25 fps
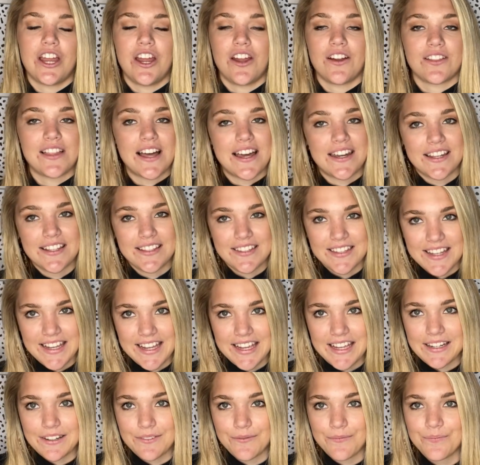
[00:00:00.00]
Carolina
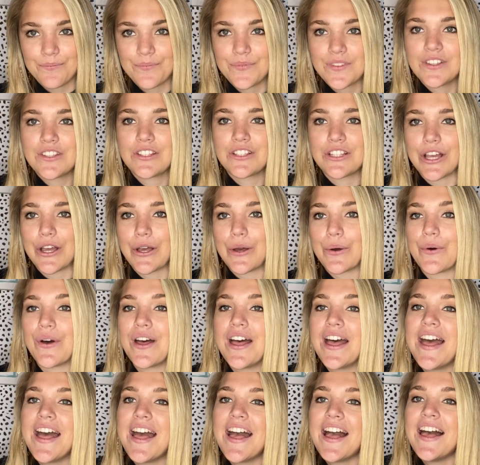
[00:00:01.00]
team? So
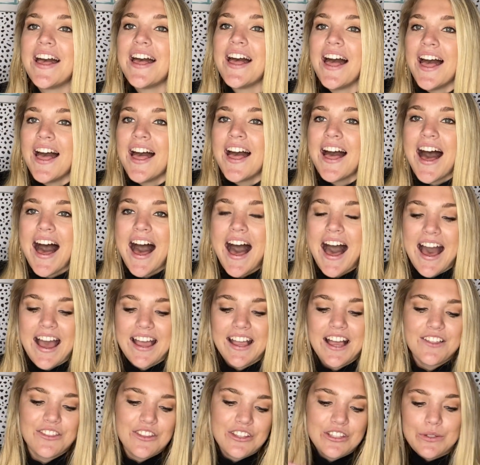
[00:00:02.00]

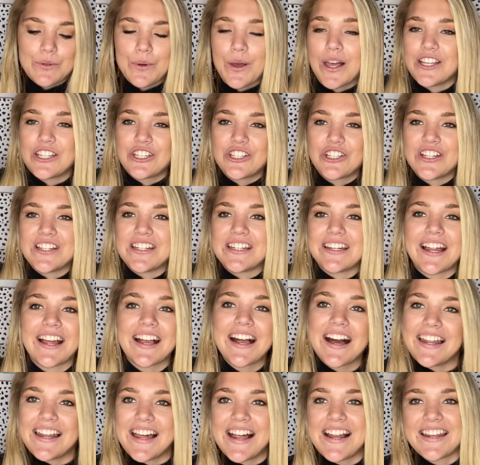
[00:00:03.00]
I got this question and
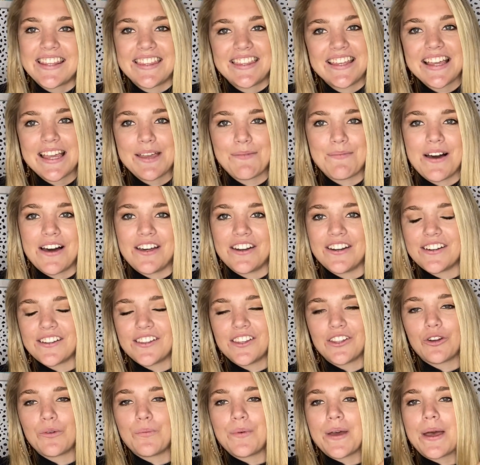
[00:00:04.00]
I kind of had to think about it
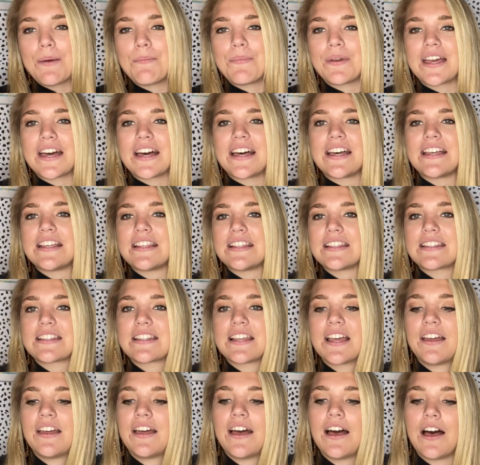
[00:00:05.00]
a little bit
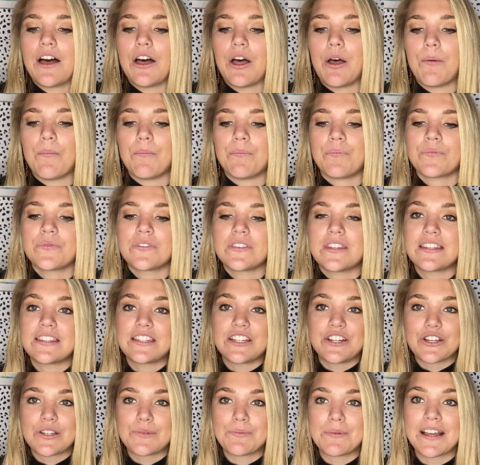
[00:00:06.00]
because
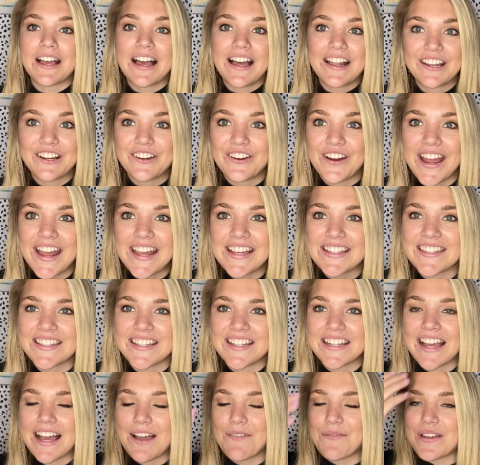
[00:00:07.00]
this year's been kind of
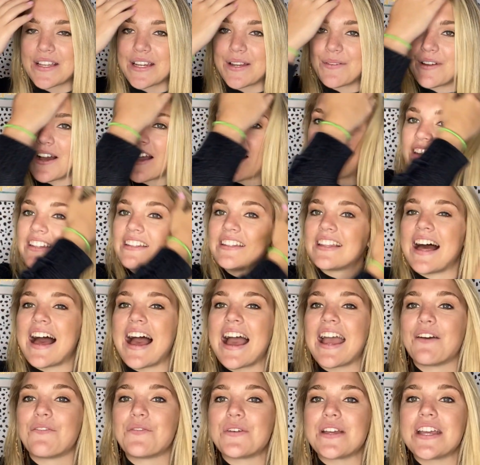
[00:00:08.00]
crazy. I mean, I'm not going to
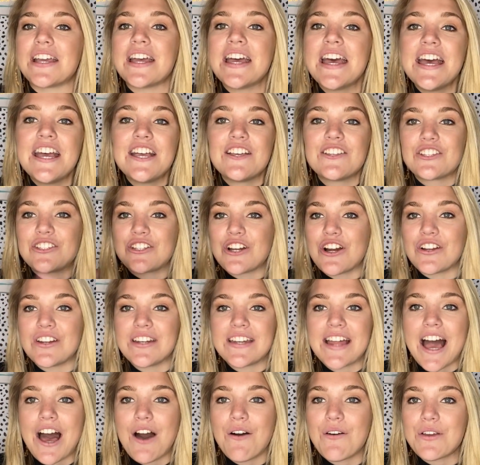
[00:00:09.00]
lie. We
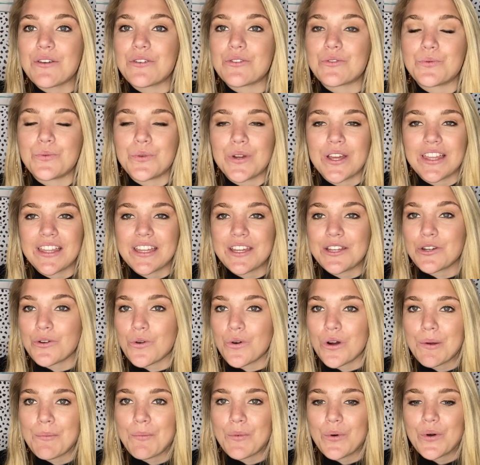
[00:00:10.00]
started out, it was really
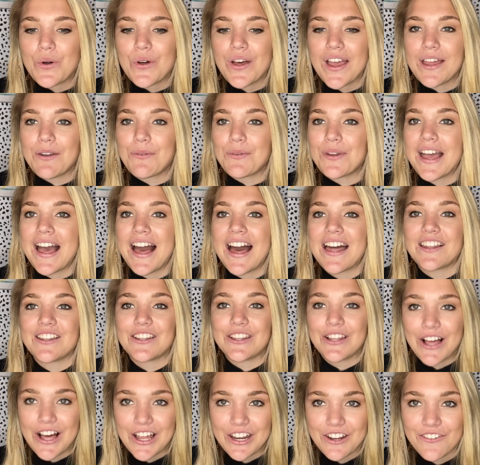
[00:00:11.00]
normal and we had a
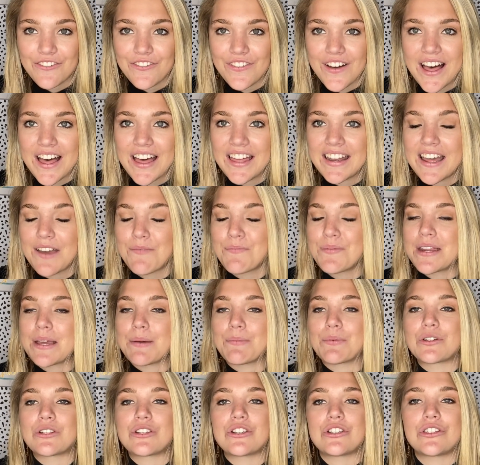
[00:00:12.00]
lot of fun. I've been
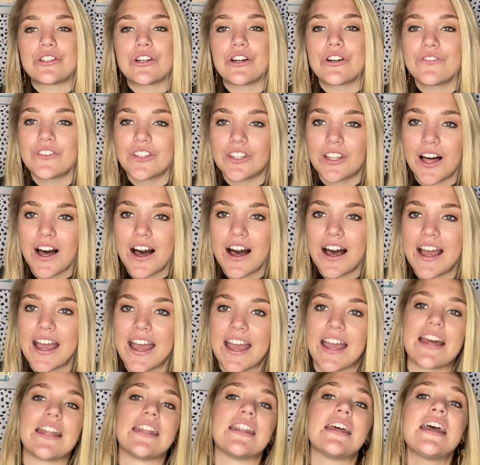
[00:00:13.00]
able to serve a
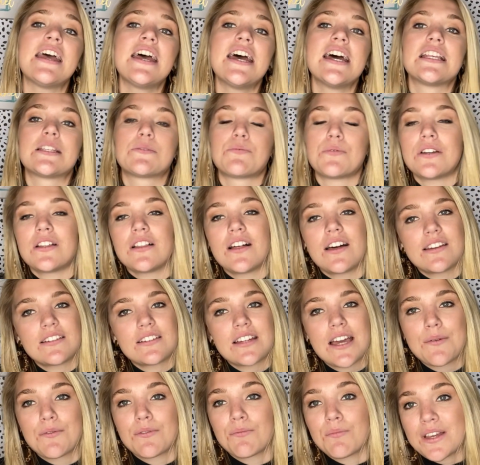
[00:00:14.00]
lot and spend a lot of
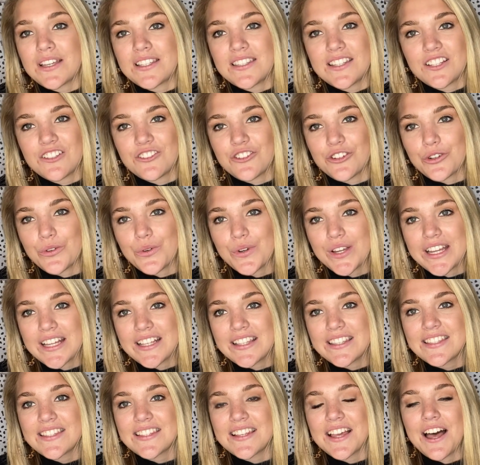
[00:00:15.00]
time with my sister
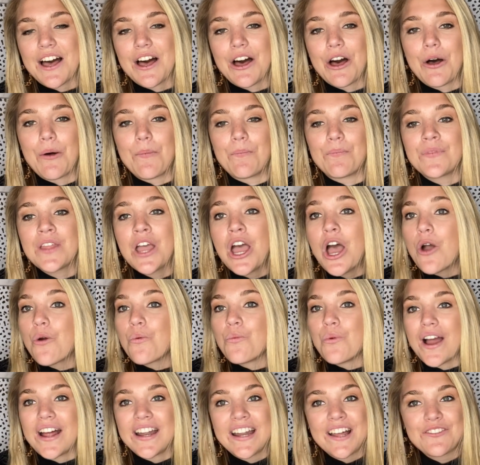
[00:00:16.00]
queens.
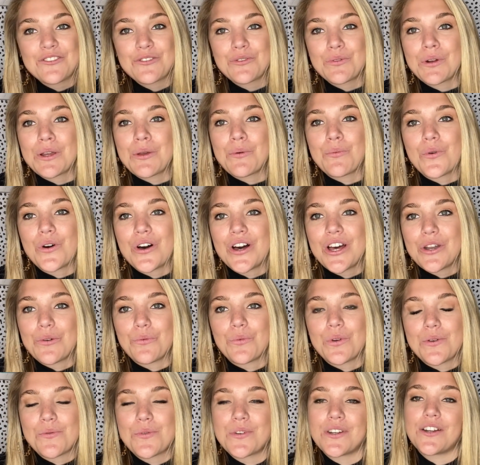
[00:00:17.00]
Right after we
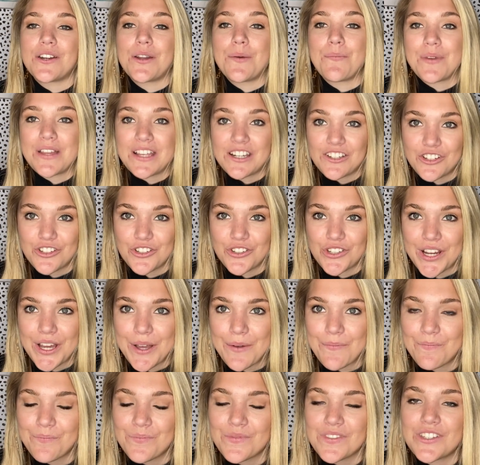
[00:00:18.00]
won, we went on a beach
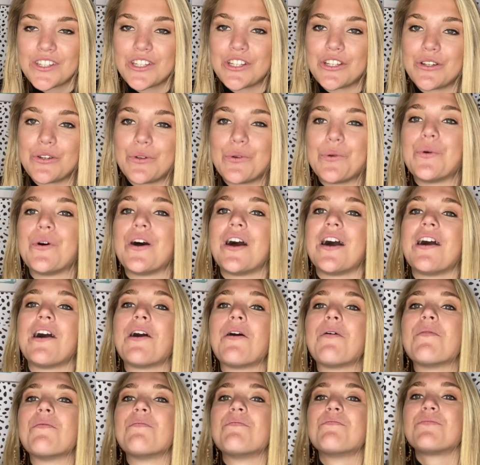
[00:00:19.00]
trip to,
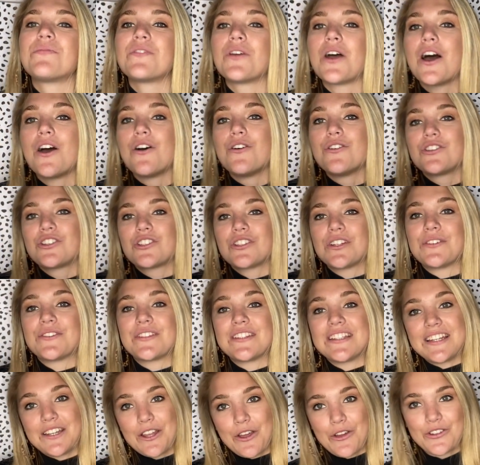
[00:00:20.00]
it
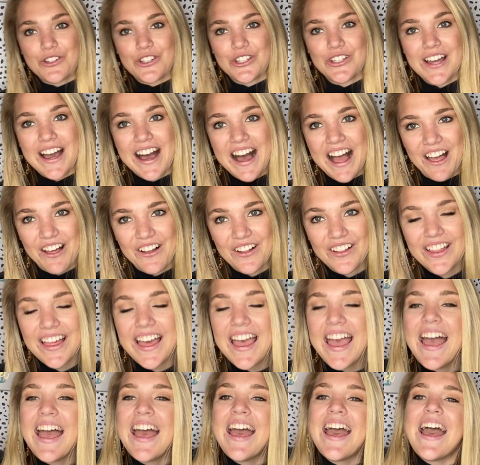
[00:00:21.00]
was in Ocean Isle.
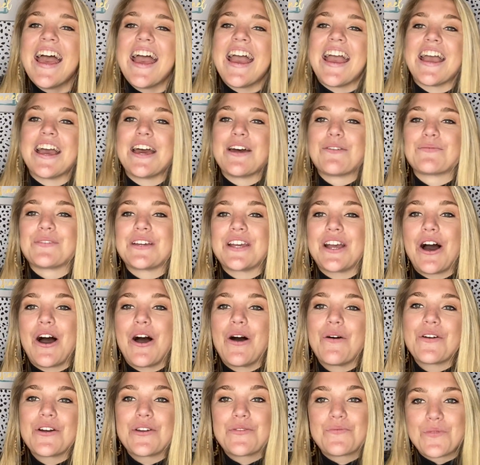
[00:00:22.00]
And we
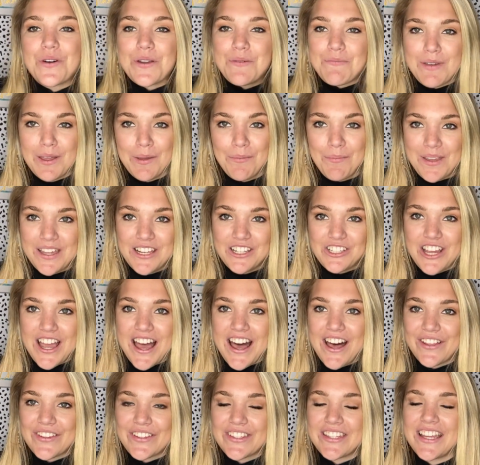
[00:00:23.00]
all were in one big beach
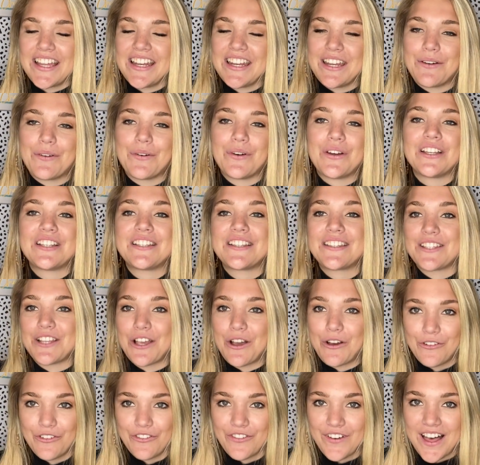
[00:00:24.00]
house, and it was
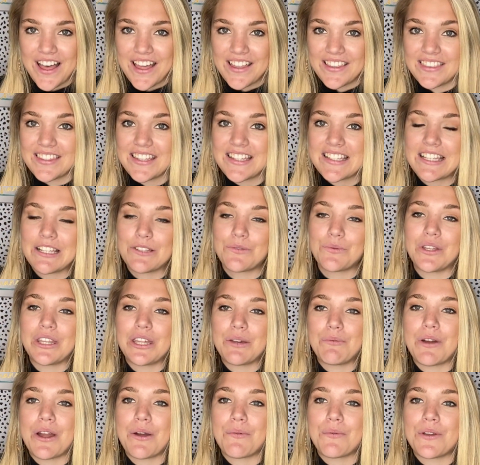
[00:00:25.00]
so fun. This is
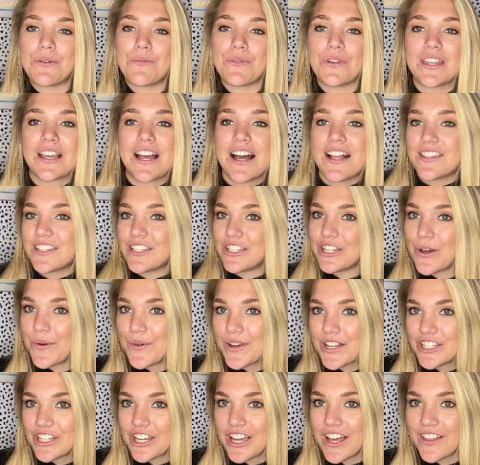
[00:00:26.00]
really where we really got to
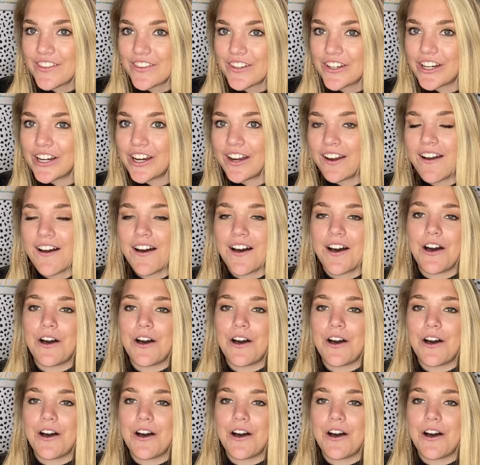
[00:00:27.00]
know each other.